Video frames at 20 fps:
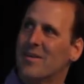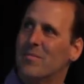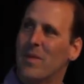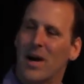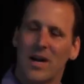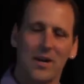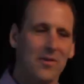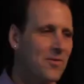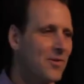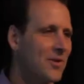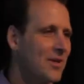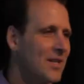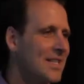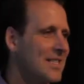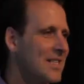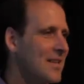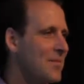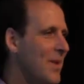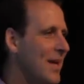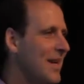
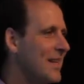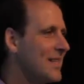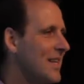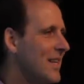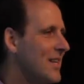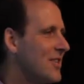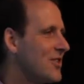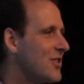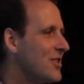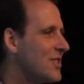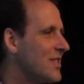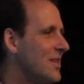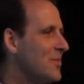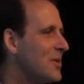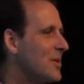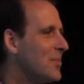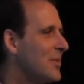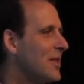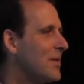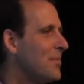mindfulness and meditation
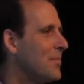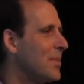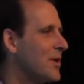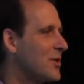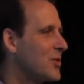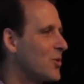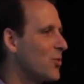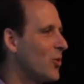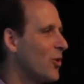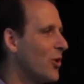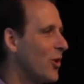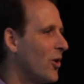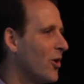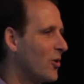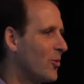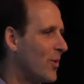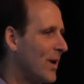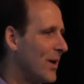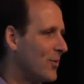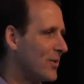seem to be the buzzword
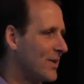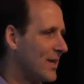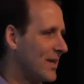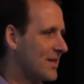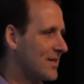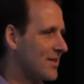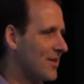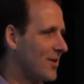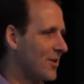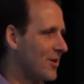all around us.